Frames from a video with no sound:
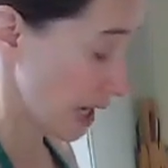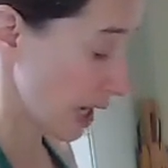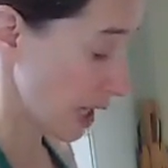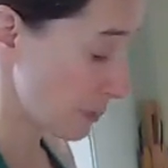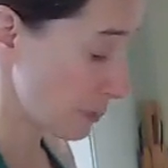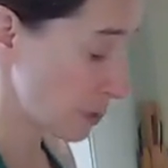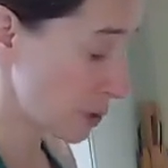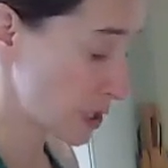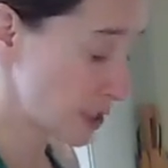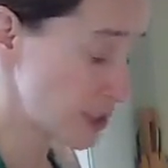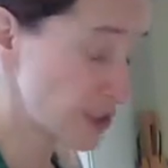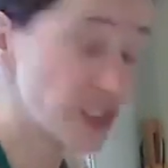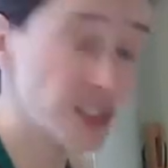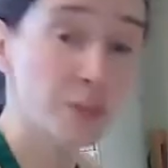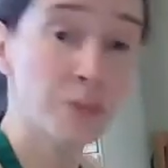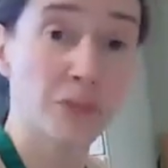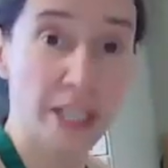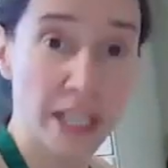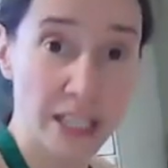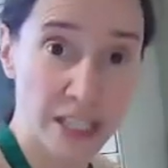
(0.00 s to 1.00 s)
I'd put in
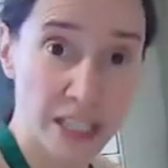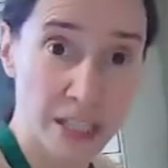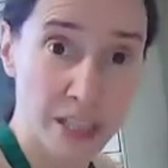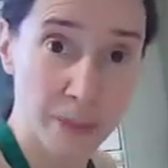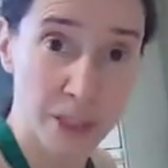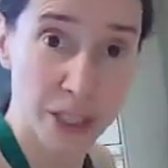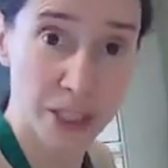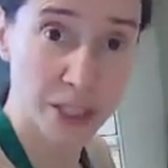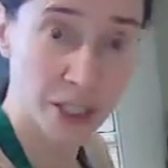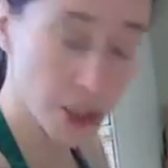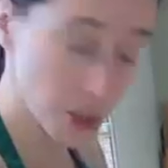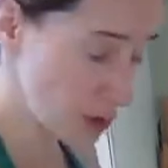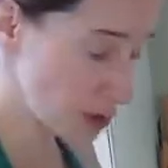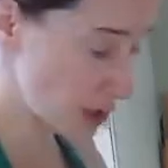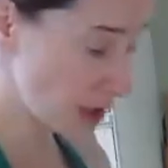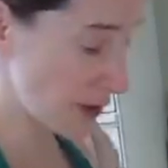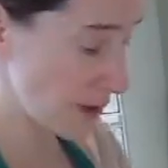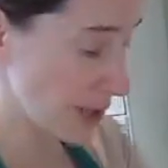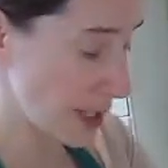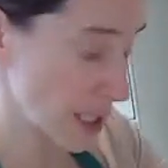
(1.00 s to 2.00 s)
some red
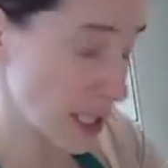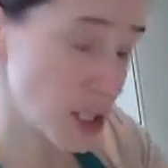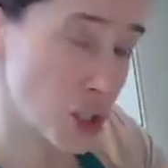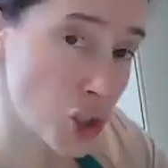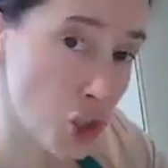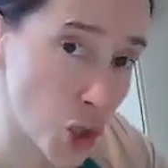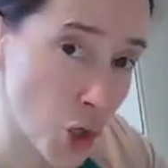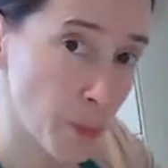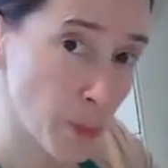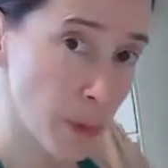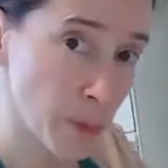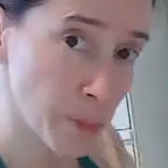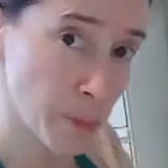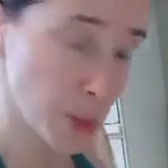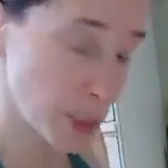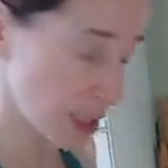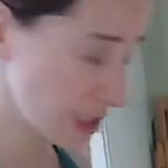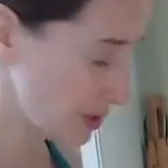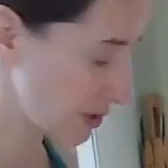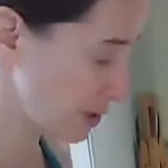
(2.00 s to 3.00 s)
tomatoes and then I'd chop and
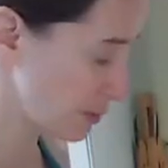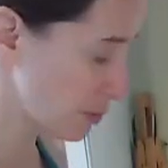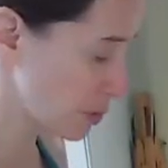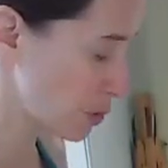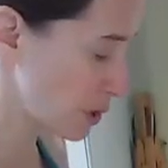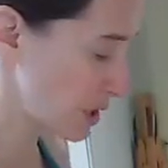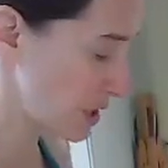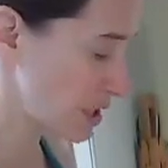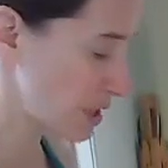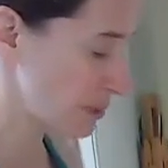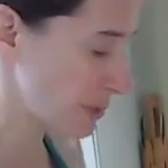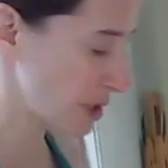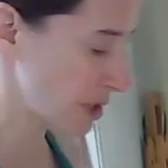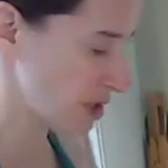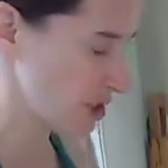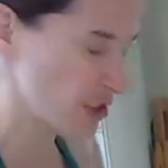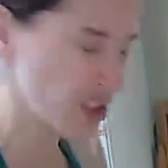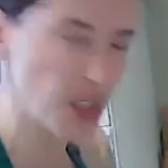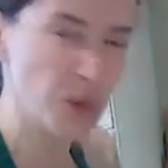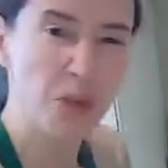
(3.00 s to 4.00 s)
put in some green
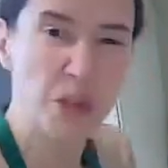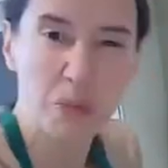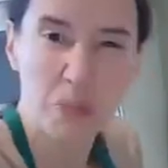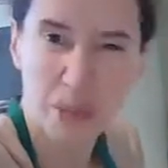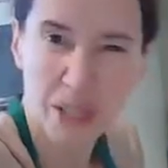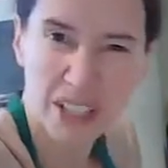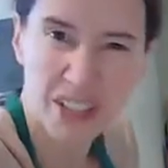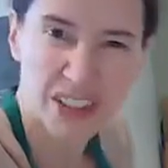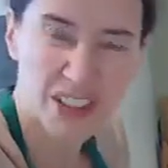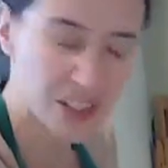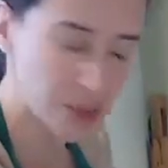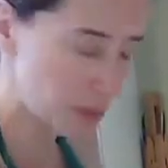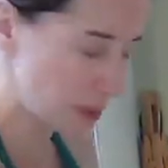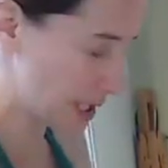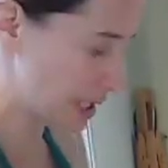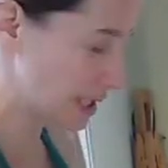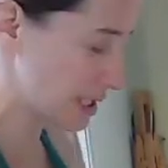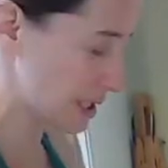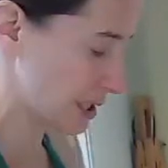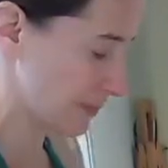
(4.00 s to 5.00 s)
tomatoes. They wouldn't be as
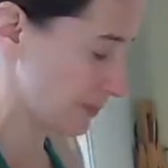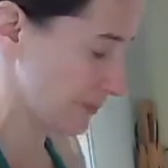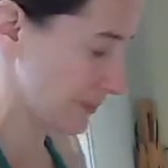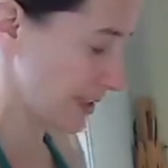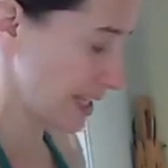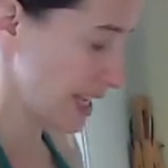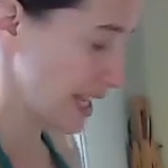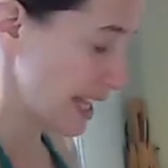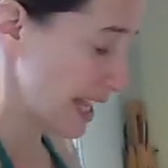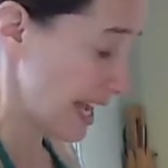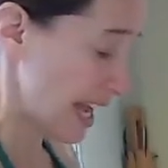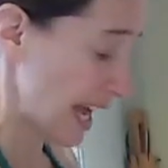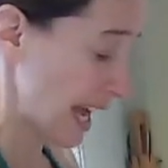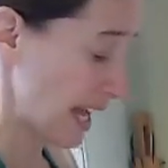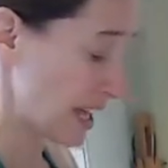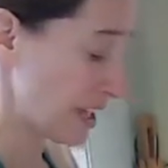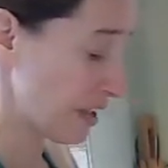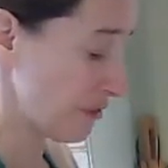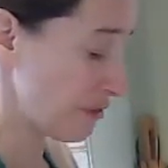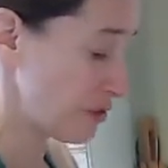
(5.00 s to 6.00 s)
sweet.
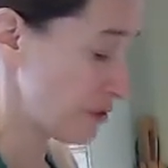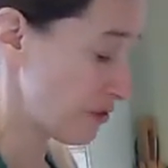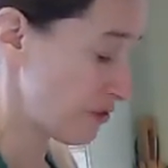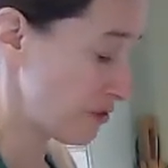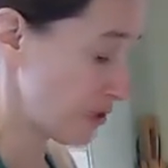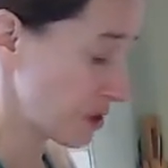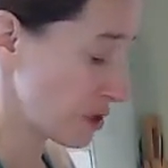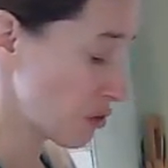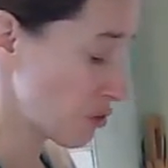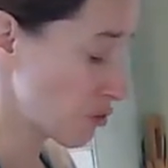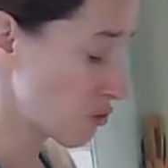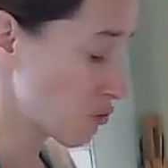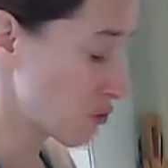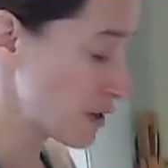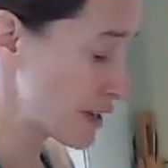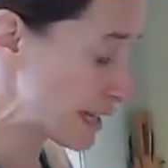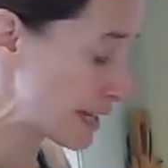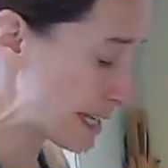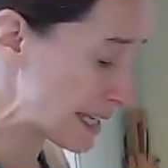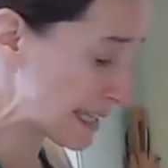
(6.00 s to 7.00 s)
And if you feel
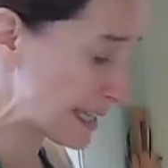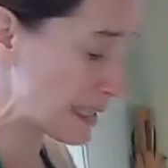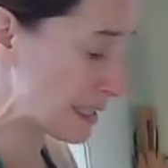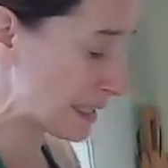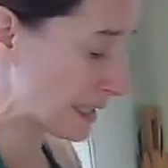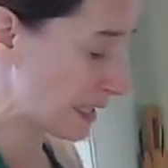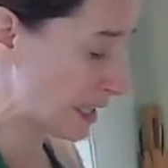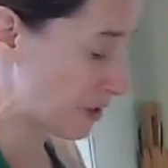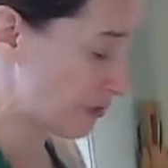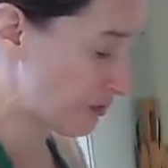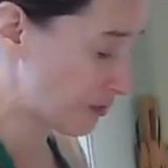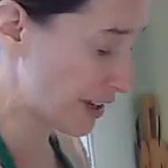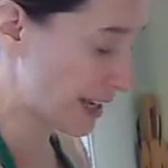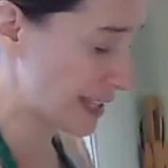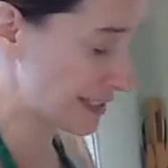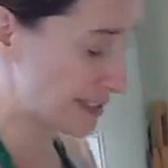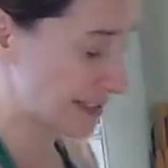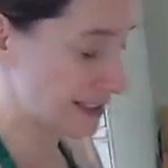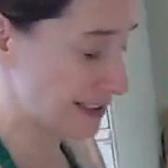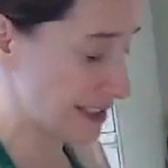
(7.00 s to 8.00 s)
really
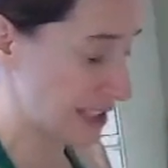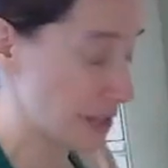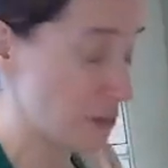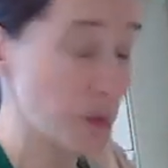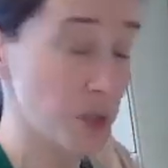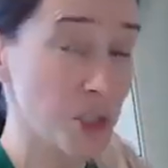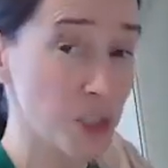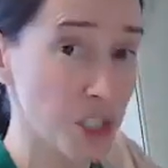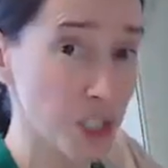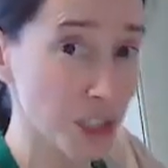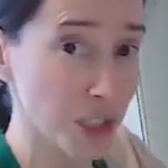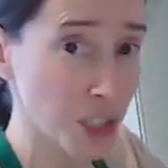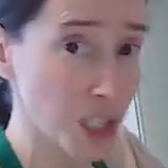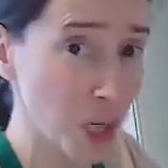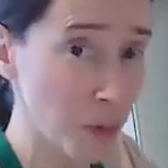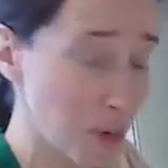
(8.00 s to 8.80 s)
fancy and want to look